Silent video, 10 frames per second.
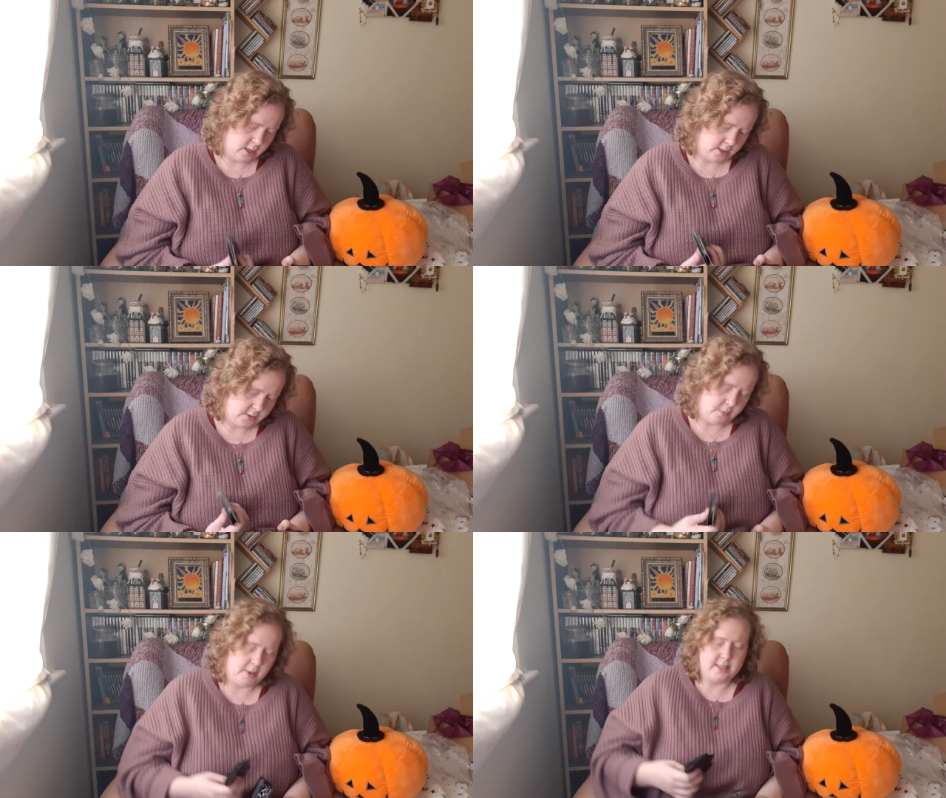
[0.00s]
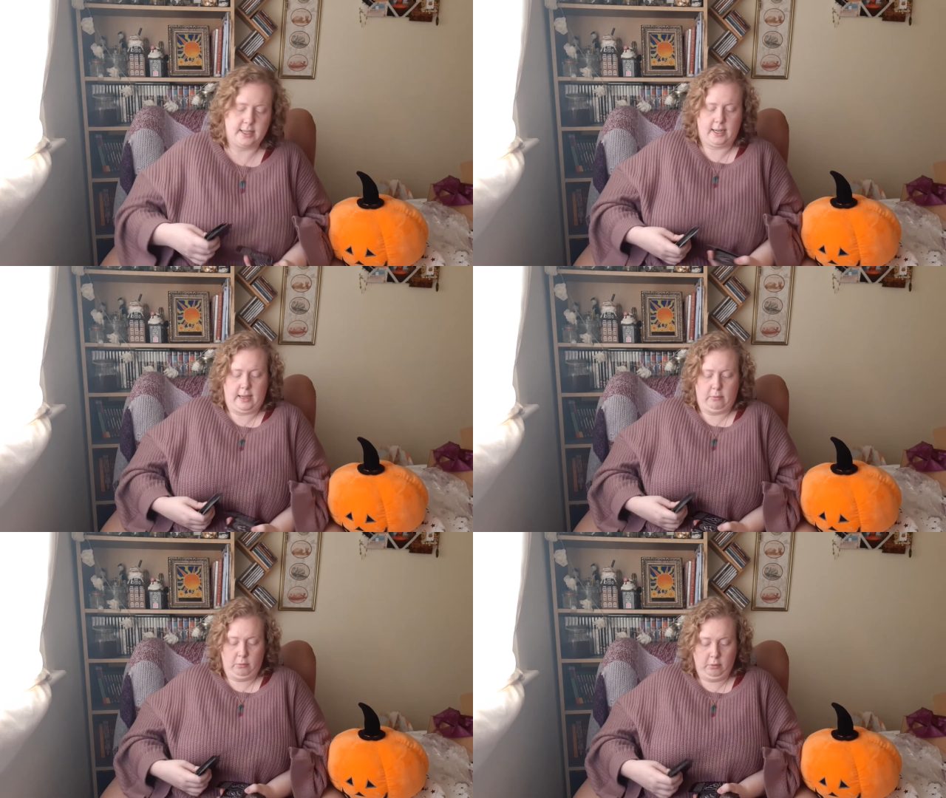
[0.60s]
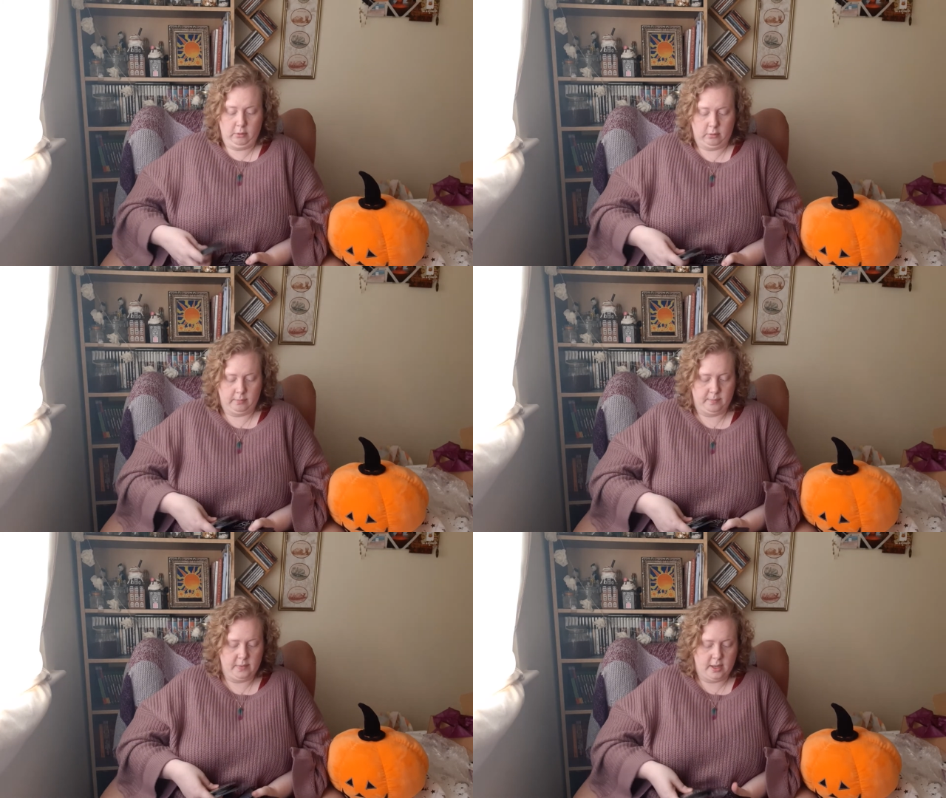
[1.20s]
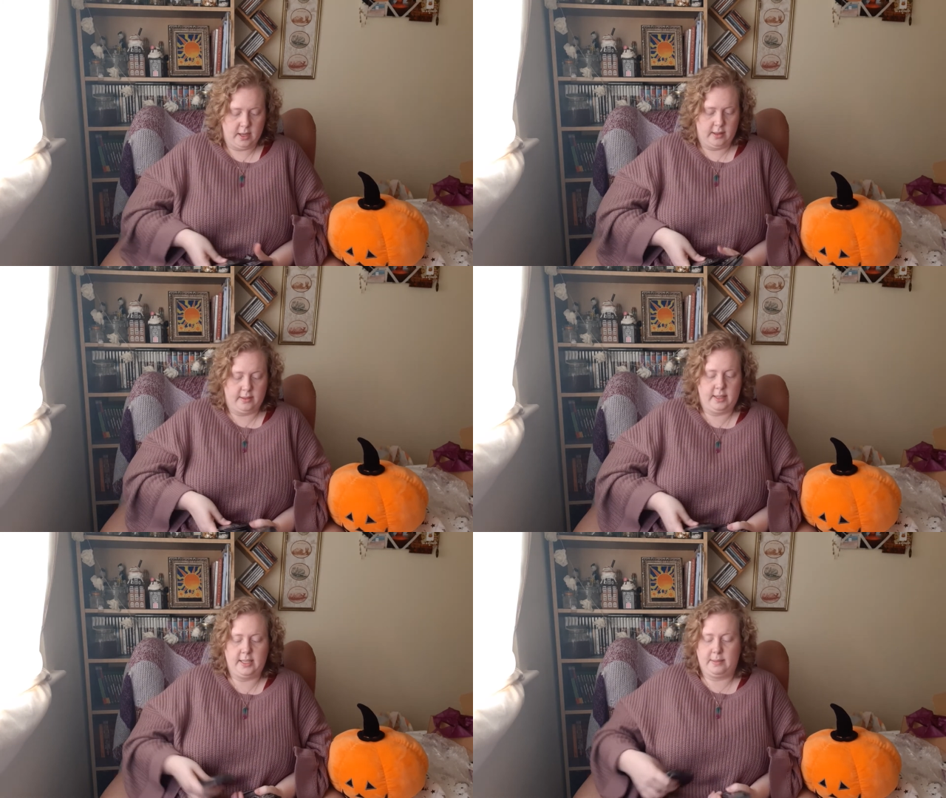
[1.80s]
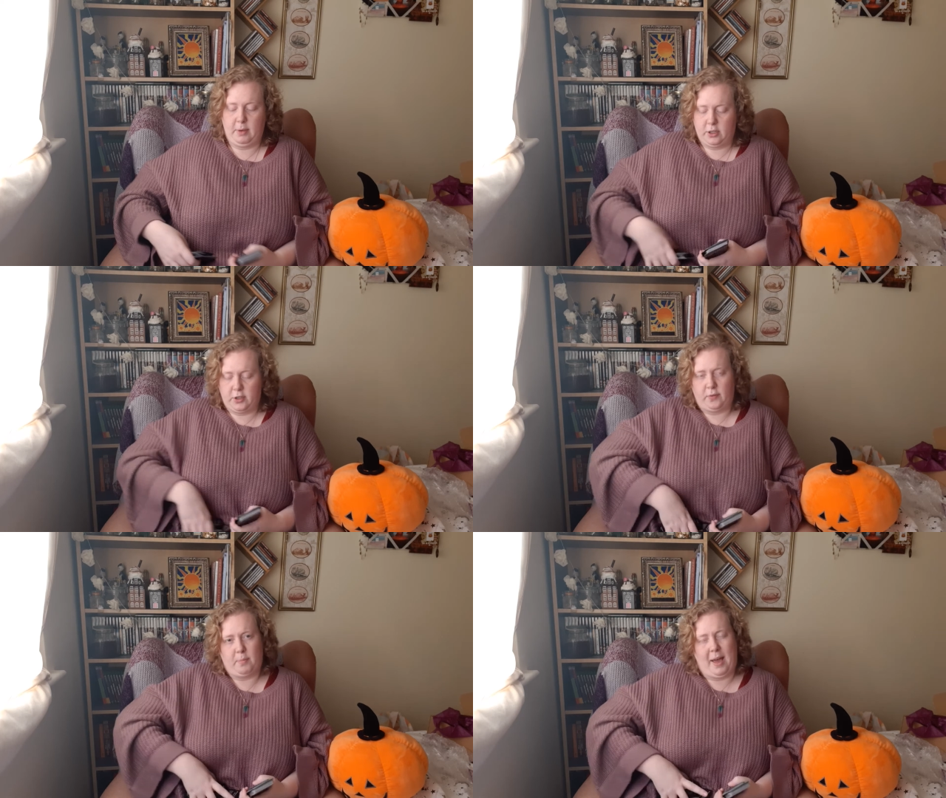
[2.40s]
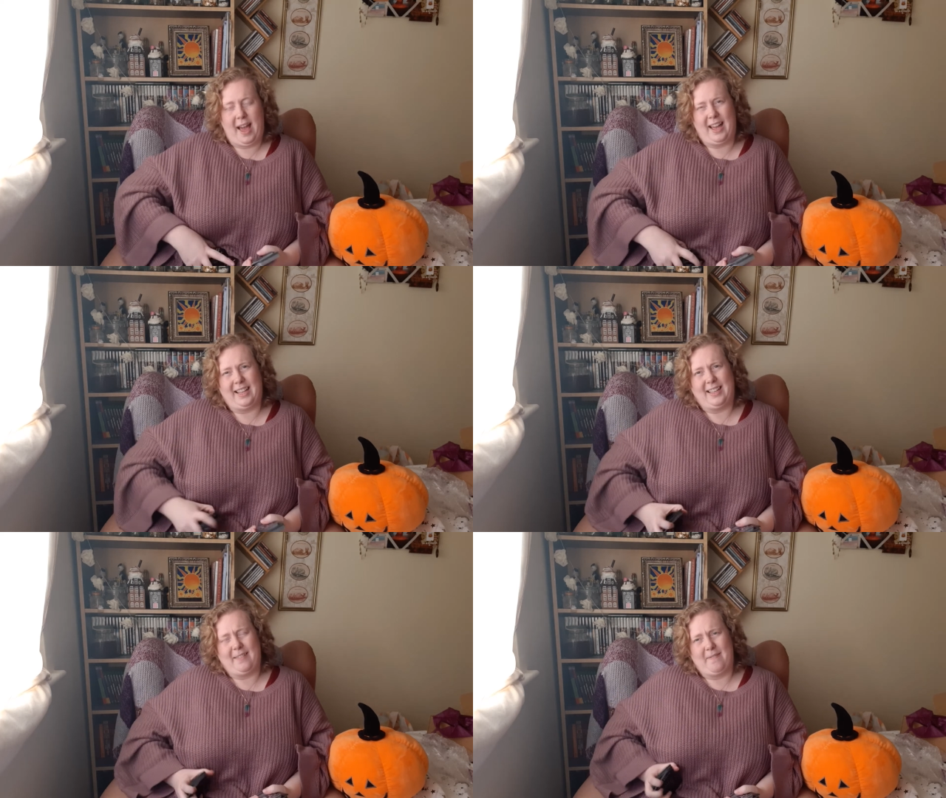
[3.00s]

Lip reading: So basically, ooh, this much of the pack